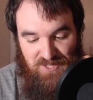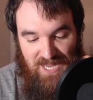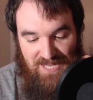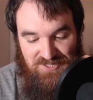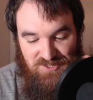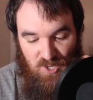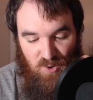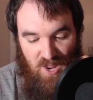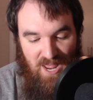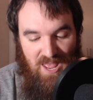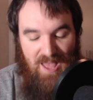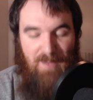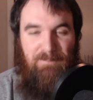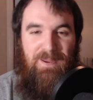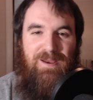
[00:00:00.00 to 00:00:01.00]
Okay, so
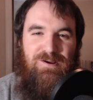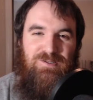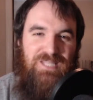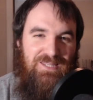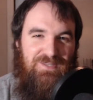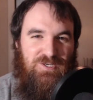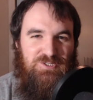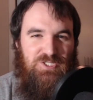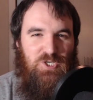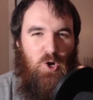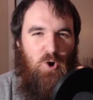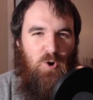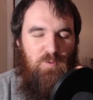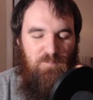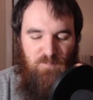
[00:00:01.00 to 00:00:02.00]
apparently there's an
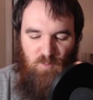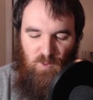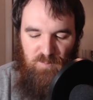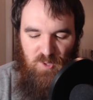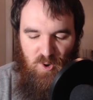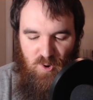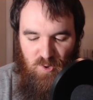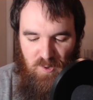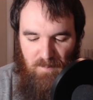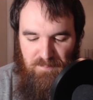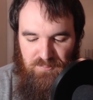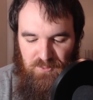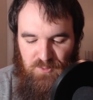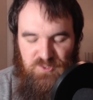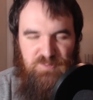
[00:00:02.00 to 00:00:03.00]
art form called
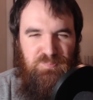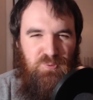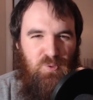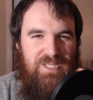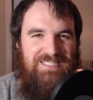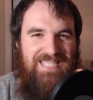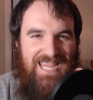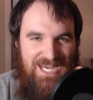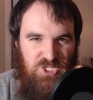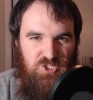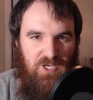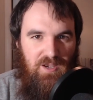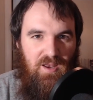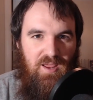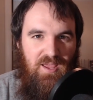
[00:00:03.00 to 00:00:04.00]

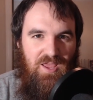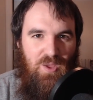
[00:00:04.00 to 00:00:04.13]
bruceploitation